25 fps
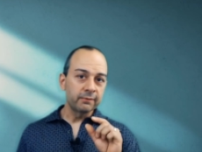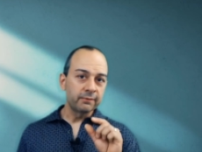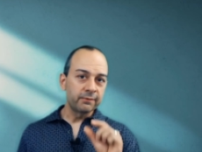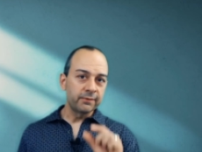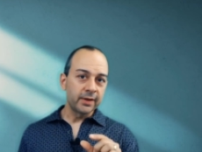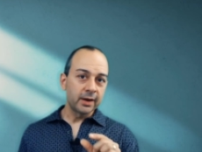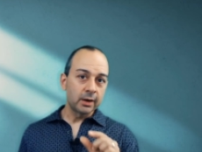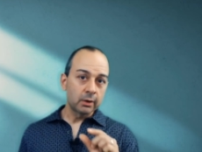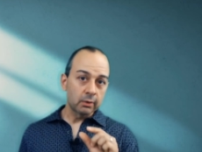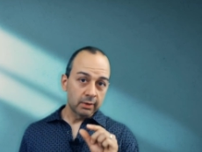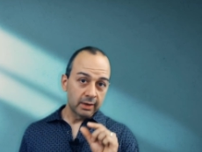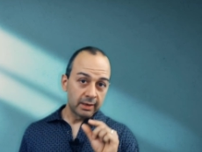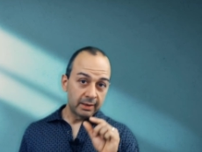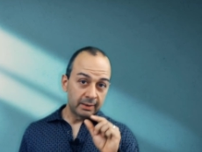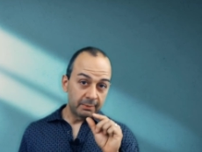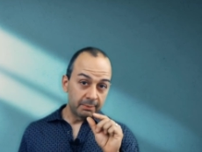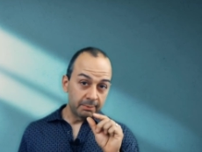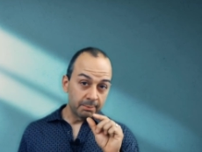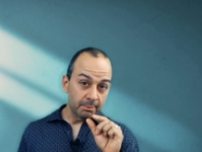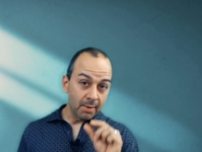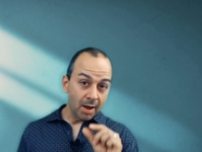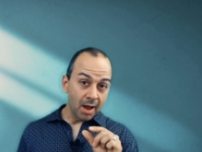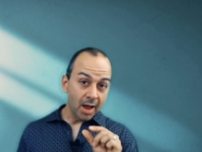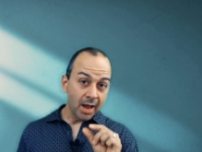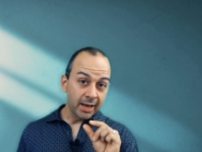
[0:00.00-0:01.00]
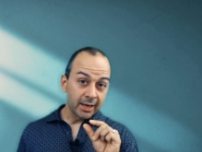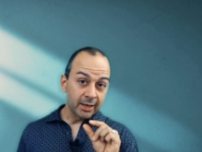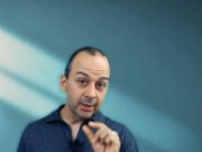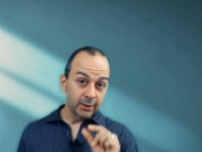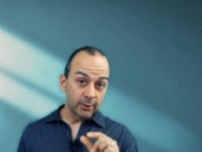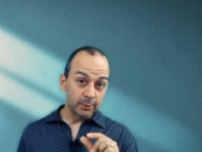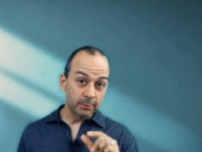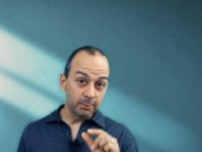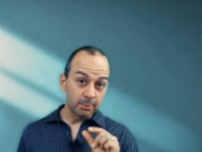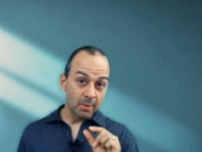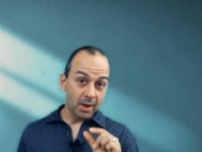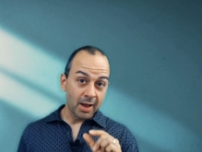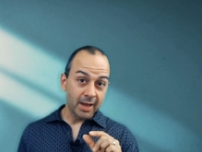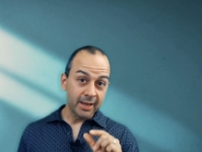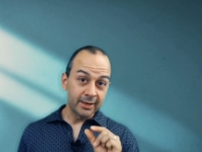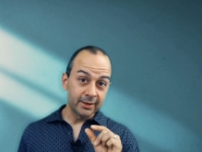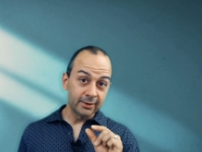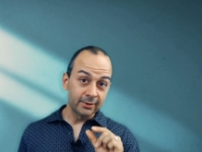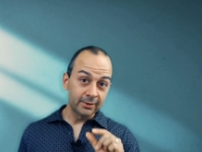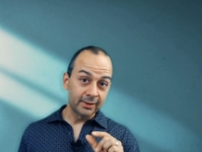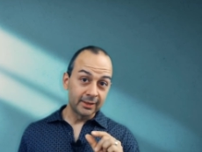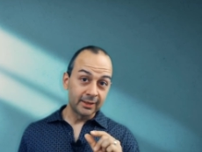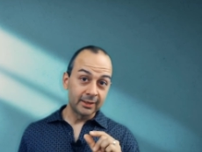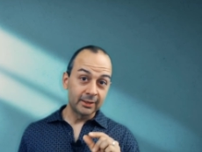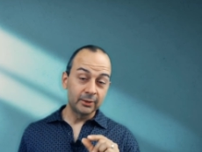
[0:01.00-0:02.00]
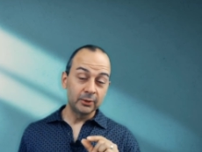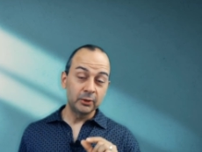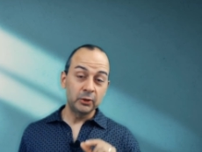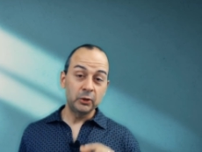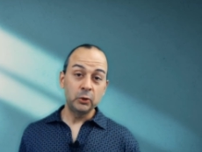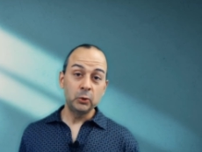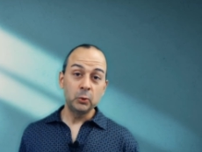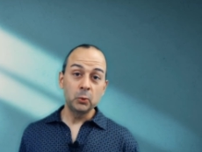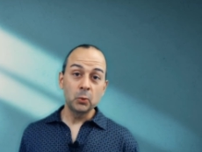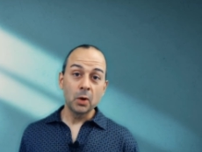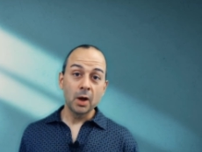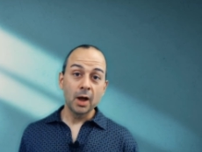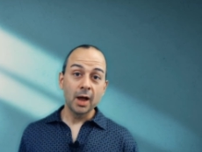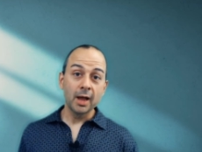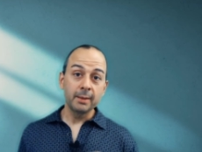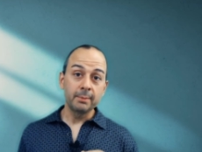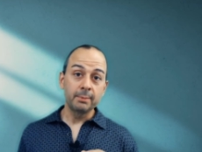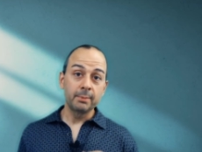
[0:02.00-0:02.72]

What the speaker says: very minor little UI